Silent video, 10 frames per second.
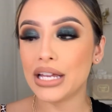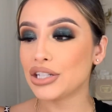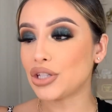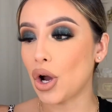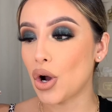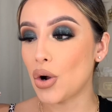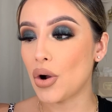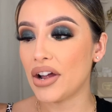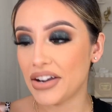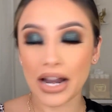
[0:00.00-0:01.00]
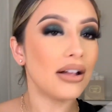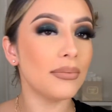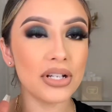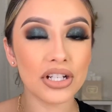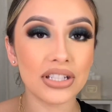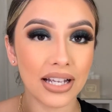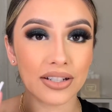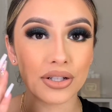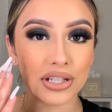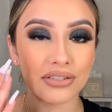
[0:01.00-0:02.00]
So now let me just
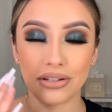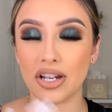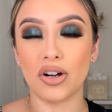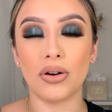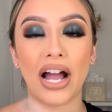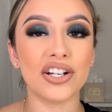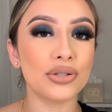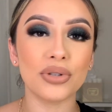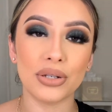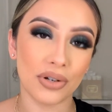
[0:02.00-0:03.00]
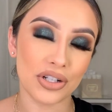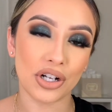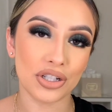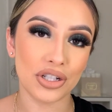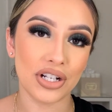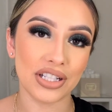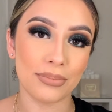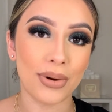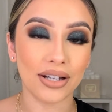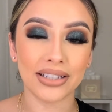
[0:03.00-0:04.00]
get to this video. I just really want to talk to you guys
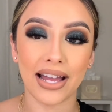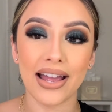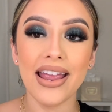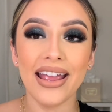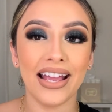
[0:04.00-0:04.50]
about that.